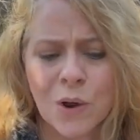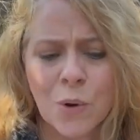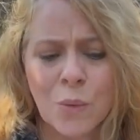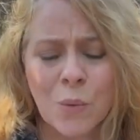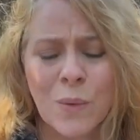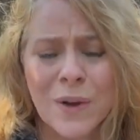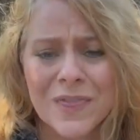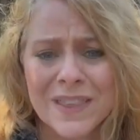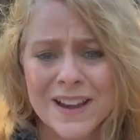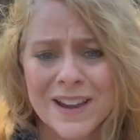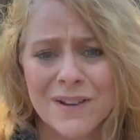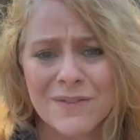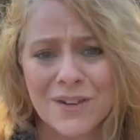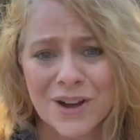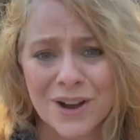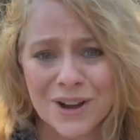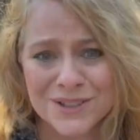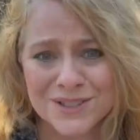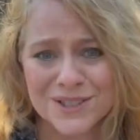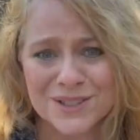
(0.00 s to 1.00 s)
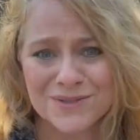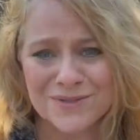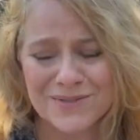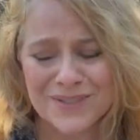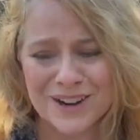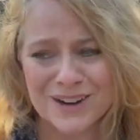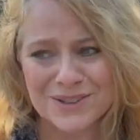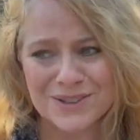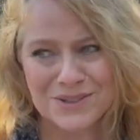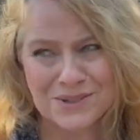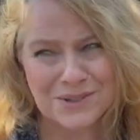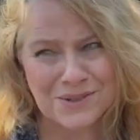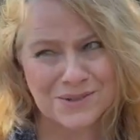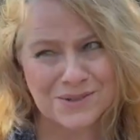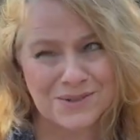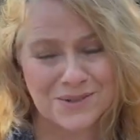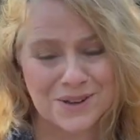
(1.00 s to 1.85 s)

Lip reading: One thing I've also found true,